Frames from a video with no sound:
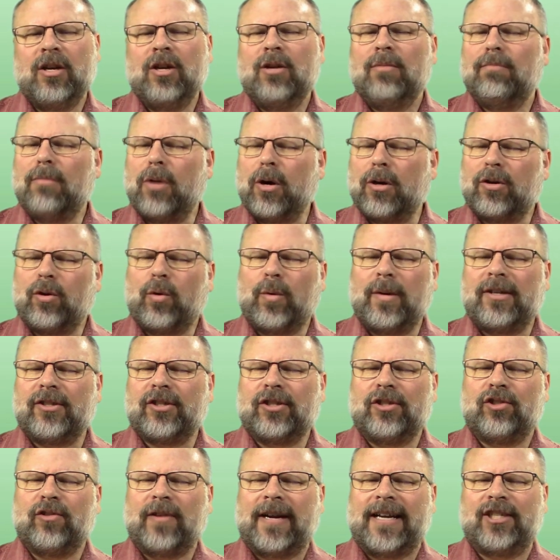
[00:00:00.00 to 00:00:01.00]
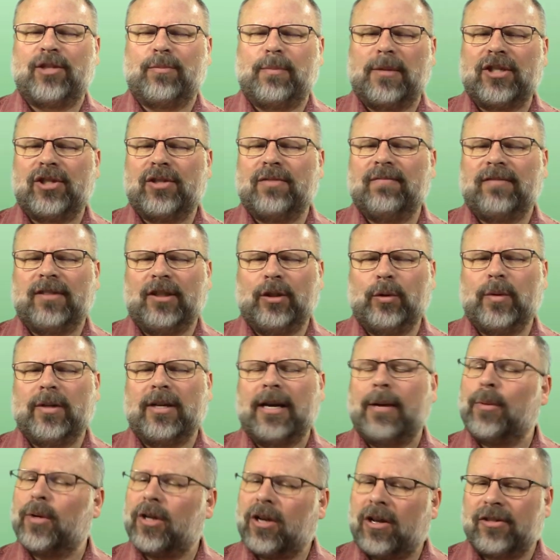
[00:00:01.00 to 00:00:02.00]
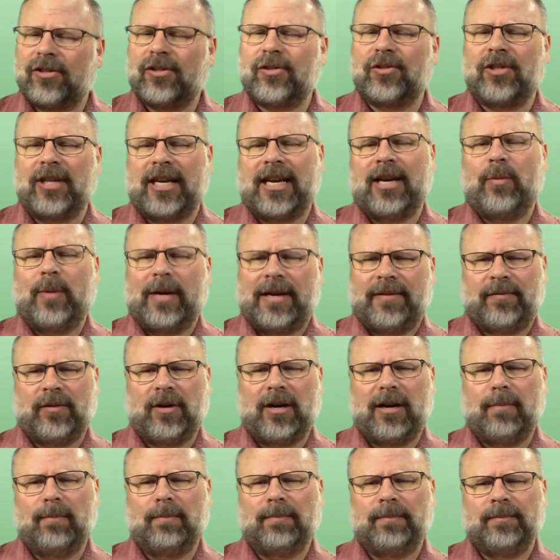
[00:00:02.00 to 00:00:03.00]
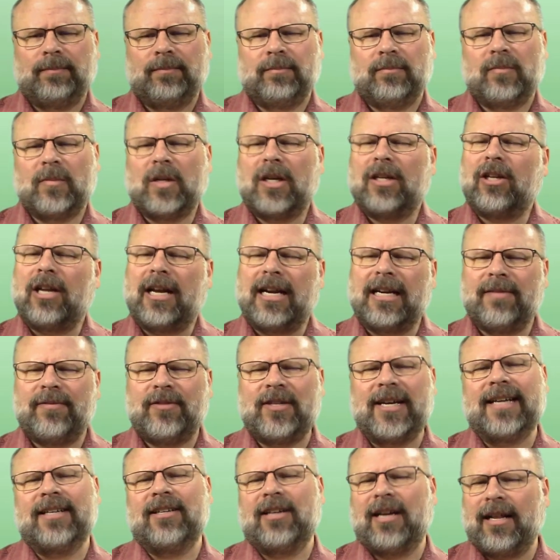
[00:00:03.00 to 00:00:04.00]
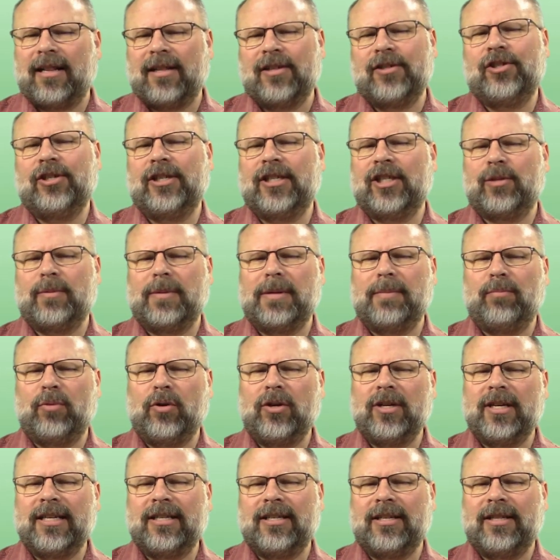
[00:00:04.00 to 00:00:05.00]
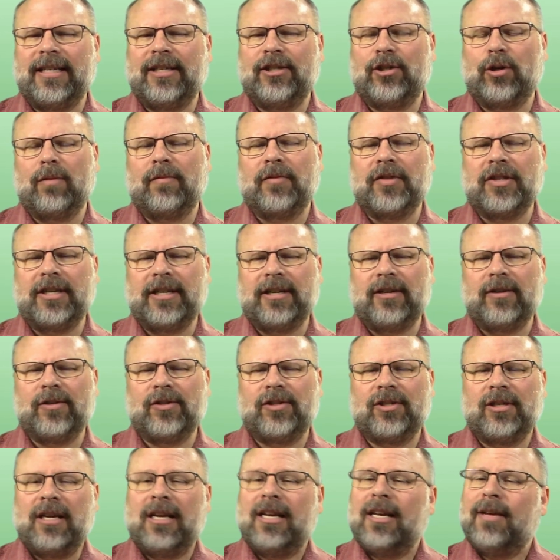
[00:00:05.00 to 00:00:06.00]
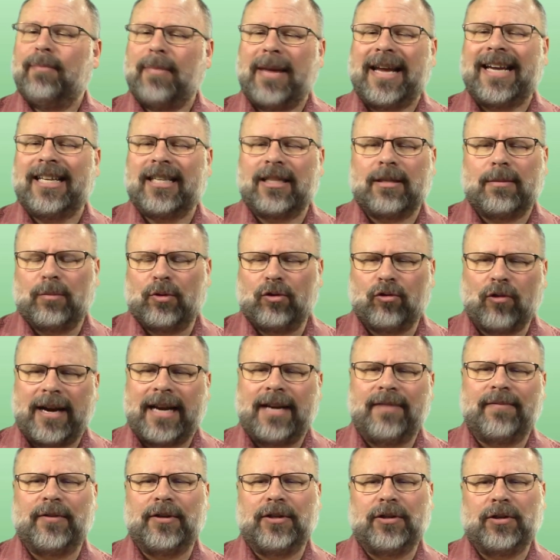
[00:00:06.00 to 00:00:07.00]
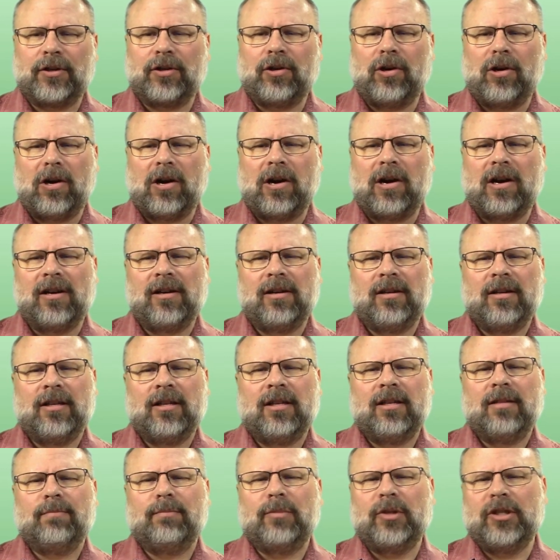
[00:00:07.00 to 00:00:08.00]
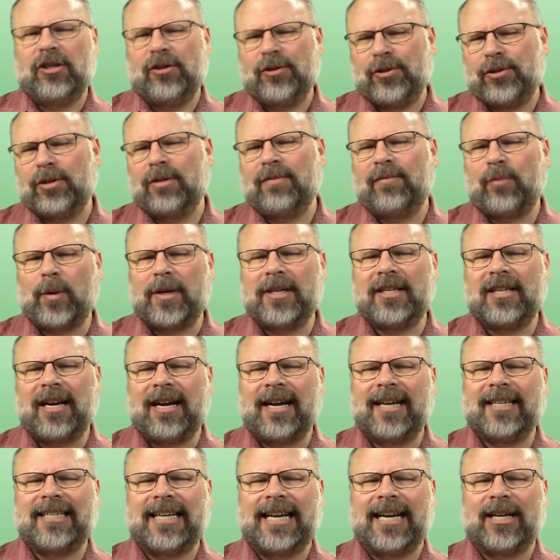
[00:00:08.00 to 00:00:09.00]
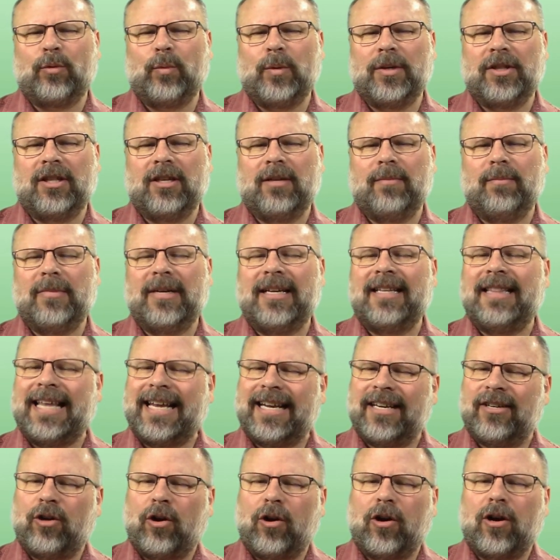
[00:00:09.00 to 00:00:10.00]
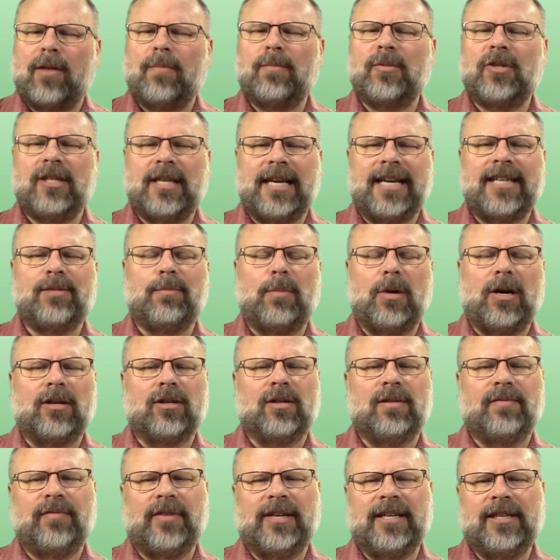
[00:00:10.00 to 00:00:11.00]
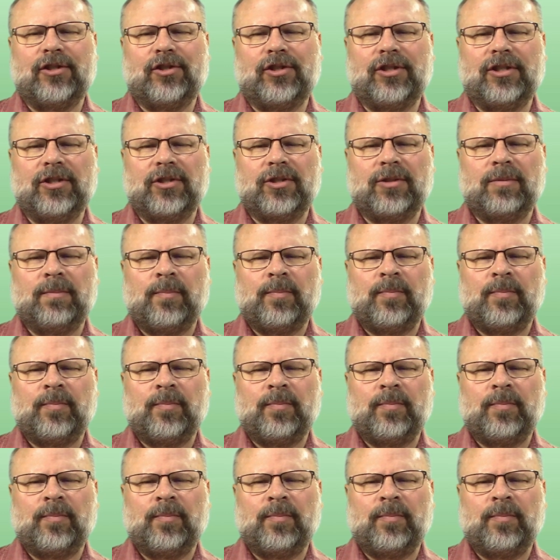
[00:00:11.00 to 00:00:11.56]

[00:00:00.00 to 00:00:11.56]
Motor oils and transmission fluid I would also stay away from. A lot of technology has been put into these over the years, making them great for your car. But you should avoid contact with them, and they can harm today's modern finishes.